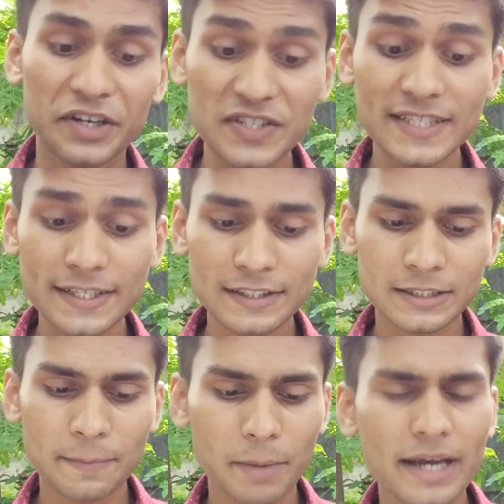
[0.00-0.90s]

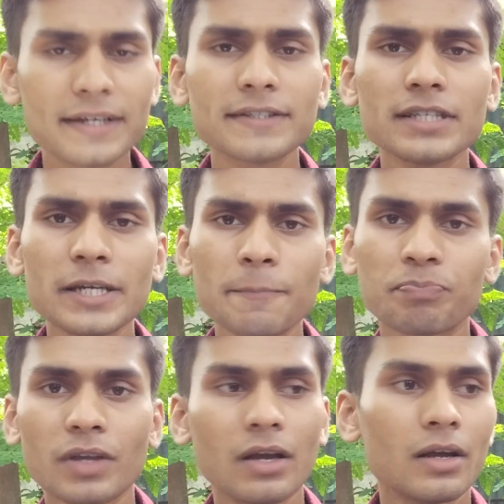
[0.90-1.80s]
consists, I can say,
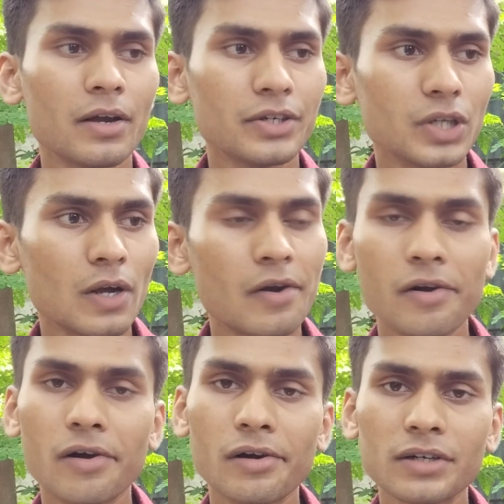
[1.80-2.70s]

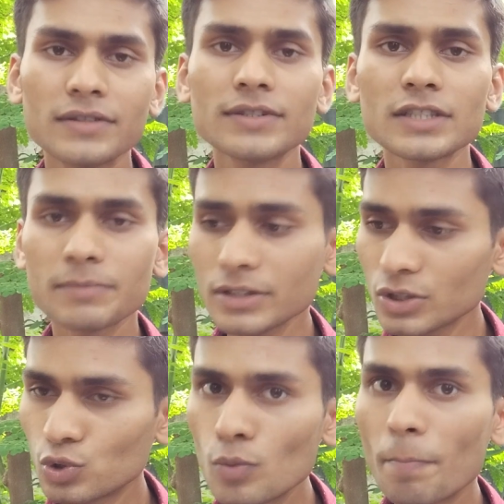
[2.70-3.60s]
consist
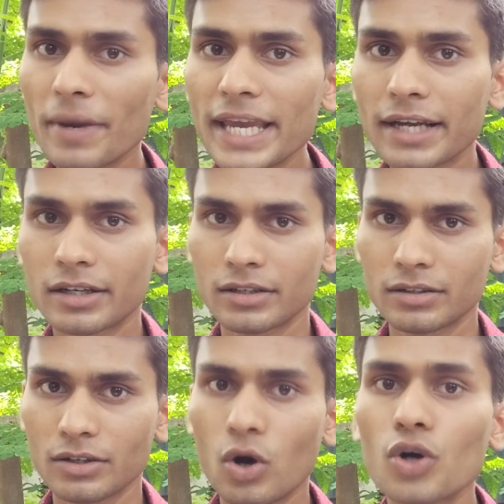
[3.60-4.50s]
means to make
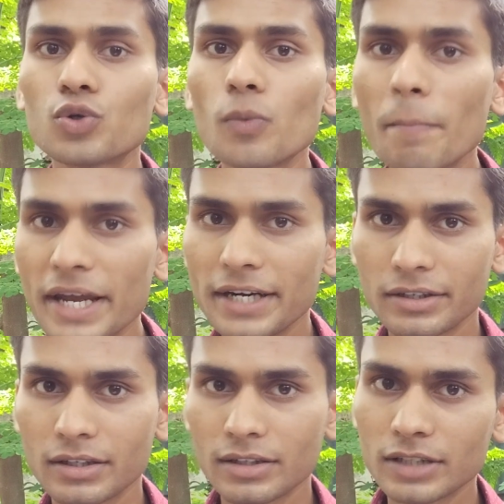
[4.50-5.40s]
or to
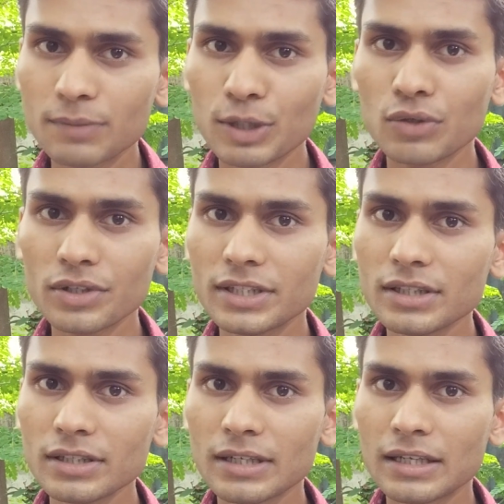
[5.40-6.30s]
made this particular
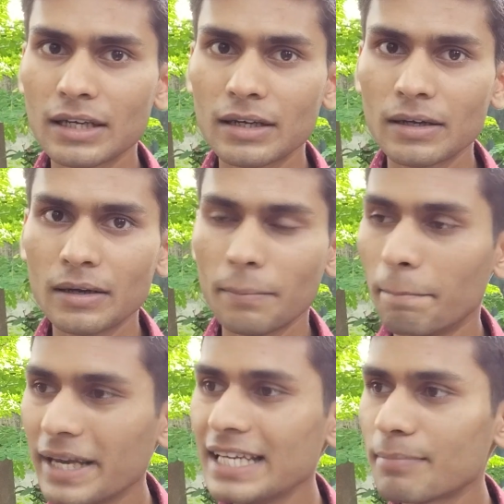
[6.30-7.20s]
thing,
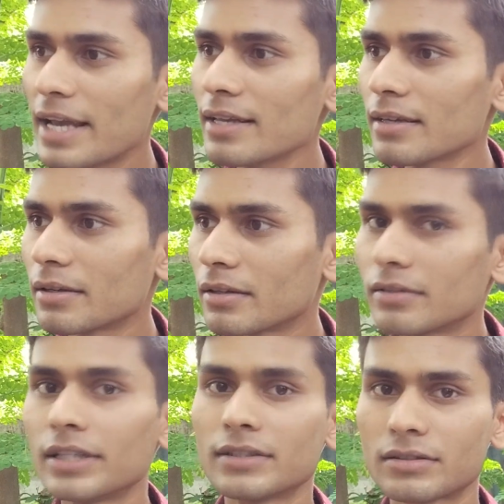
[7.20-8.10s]
made by
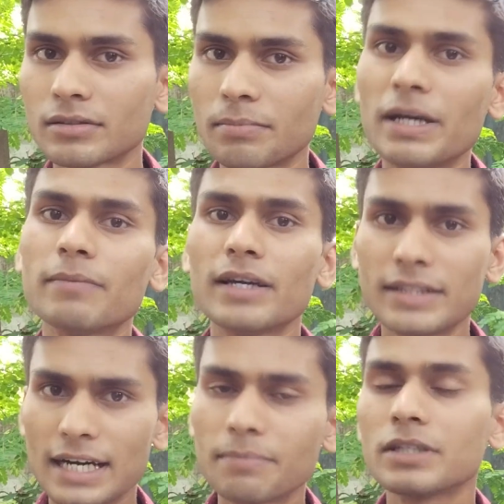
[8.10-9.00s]
this, made by
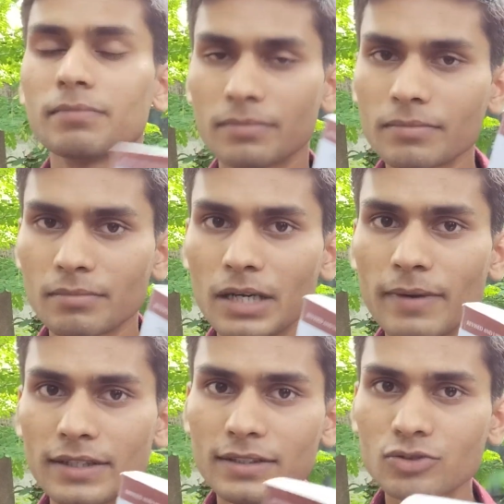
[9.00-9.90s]
that, made
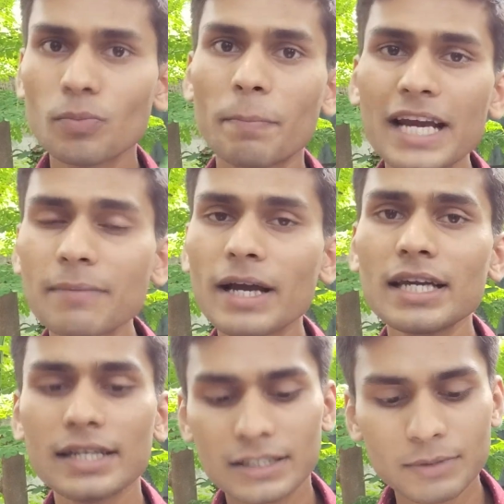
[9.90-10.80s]
by this. So made
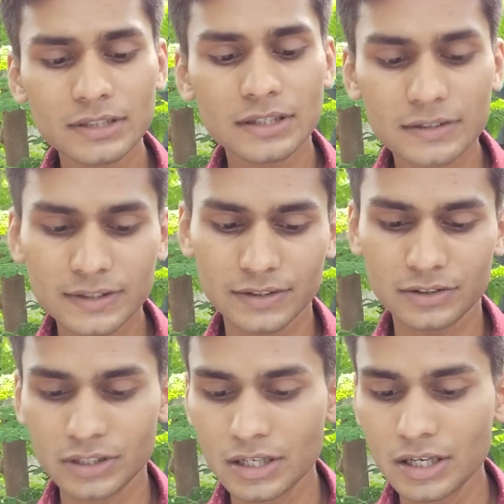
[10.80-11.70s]
by, it means
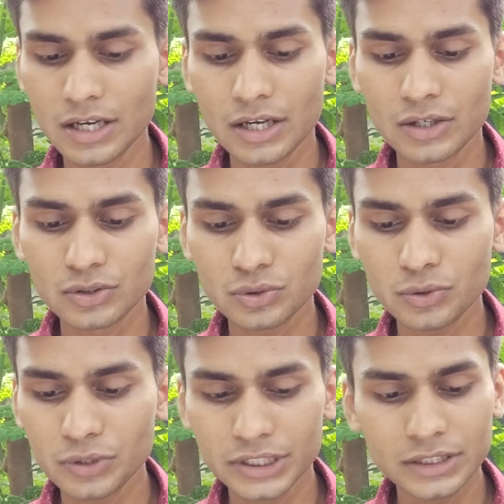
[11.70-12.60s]
consists.
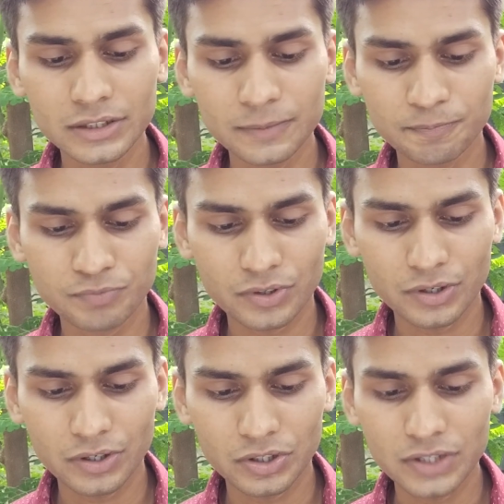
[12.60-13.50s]
So here
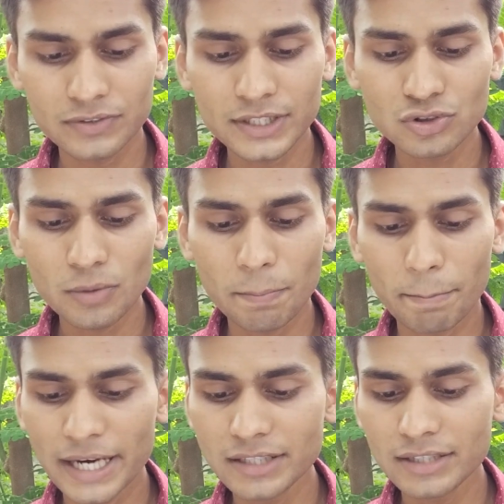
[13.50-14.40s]
consists of
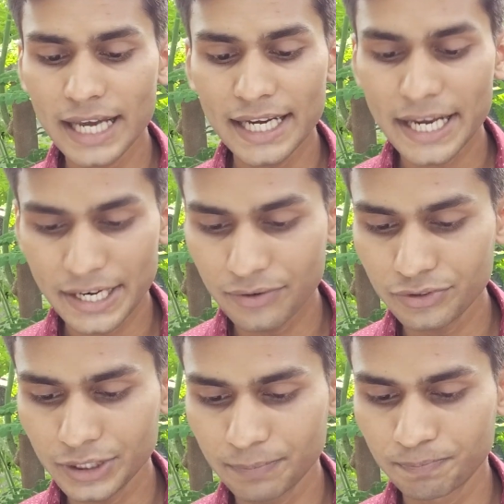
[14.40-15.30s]
matter and
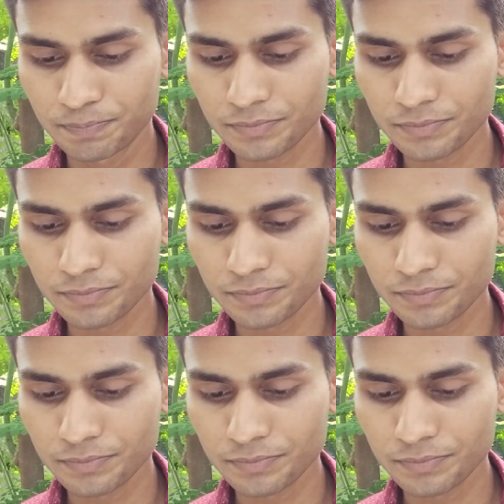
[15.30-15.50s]
energy.